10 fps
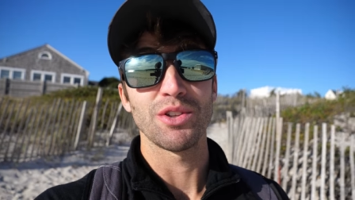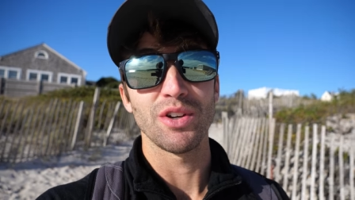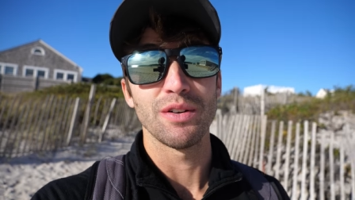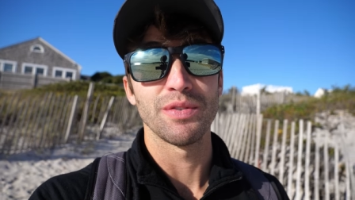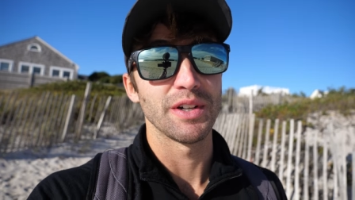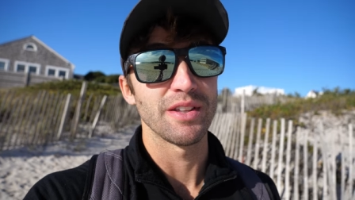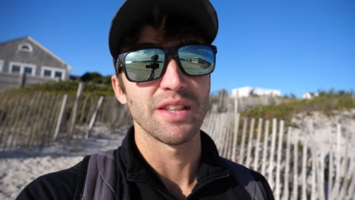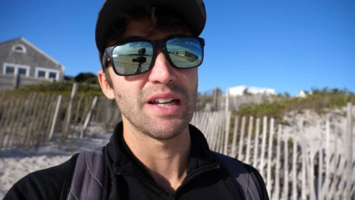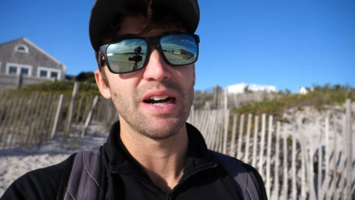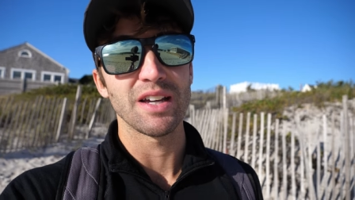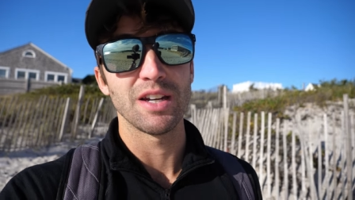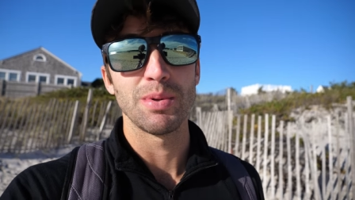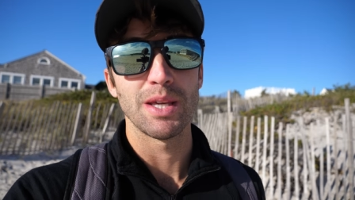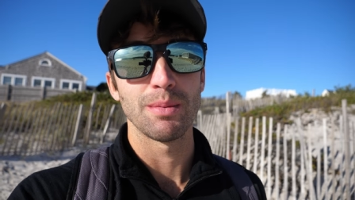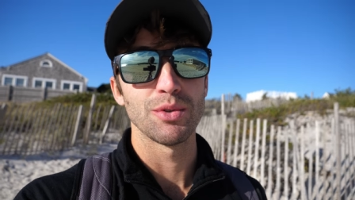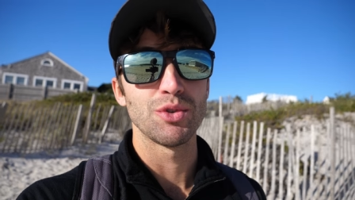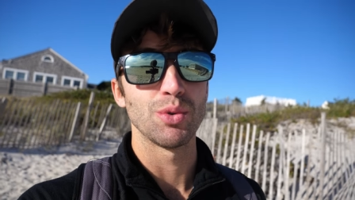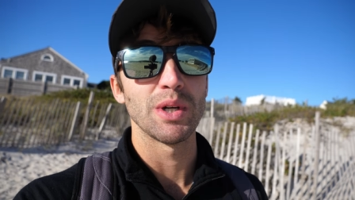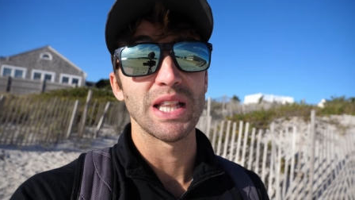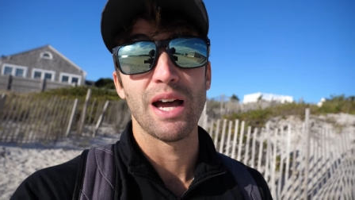software is not gonna be able
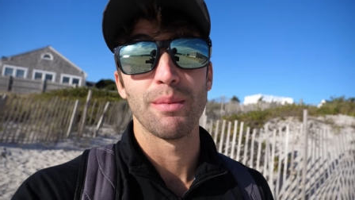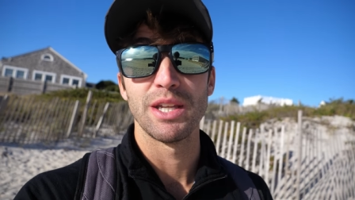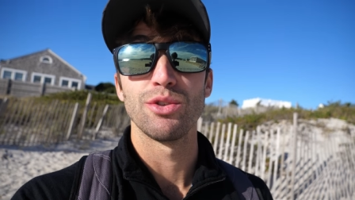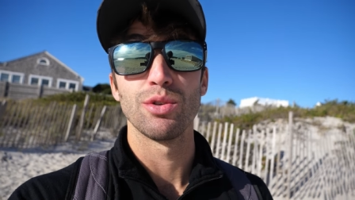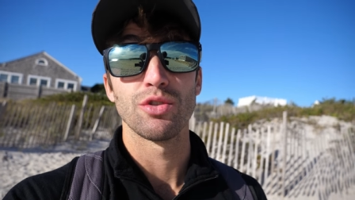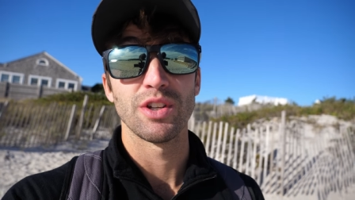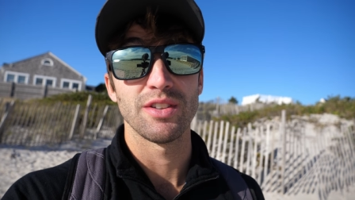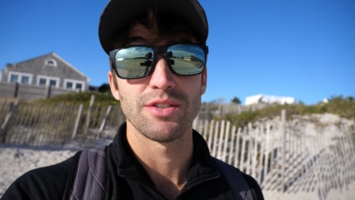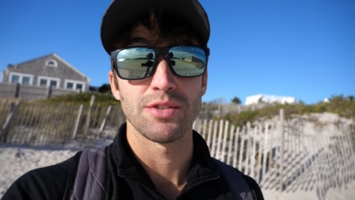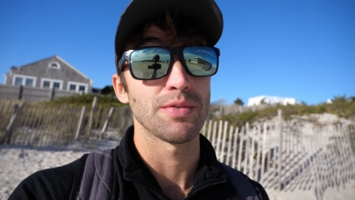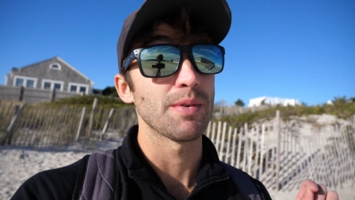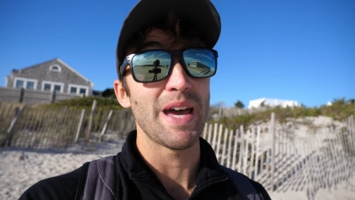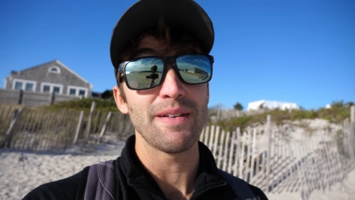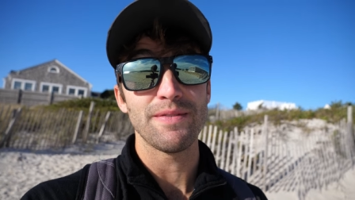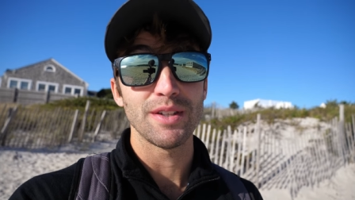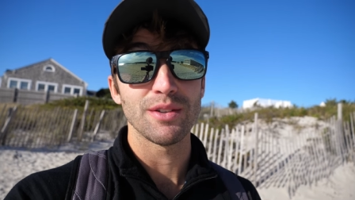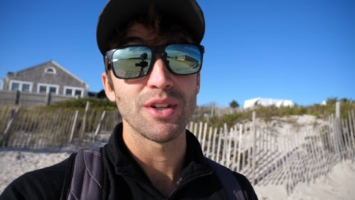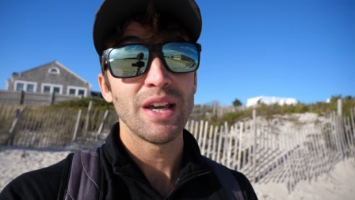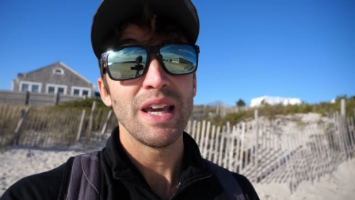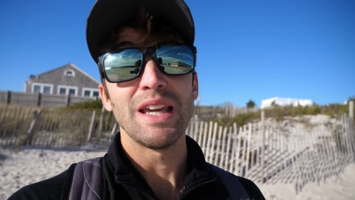to allow me to transition from that field